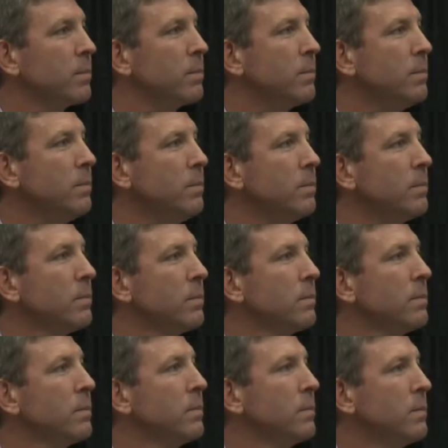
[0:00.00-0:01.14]

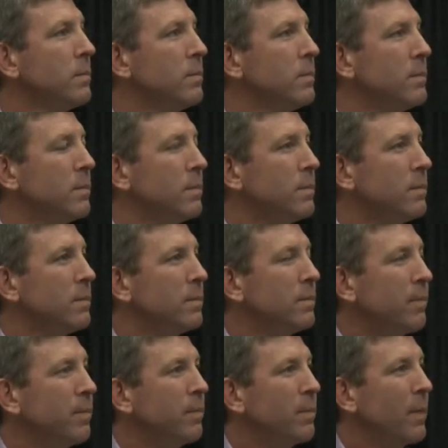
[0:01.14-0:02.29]

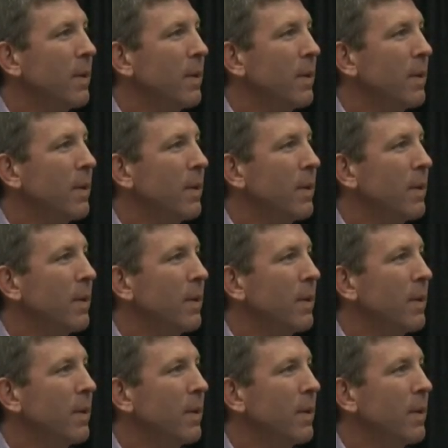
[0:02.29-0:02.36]
Nothing is said.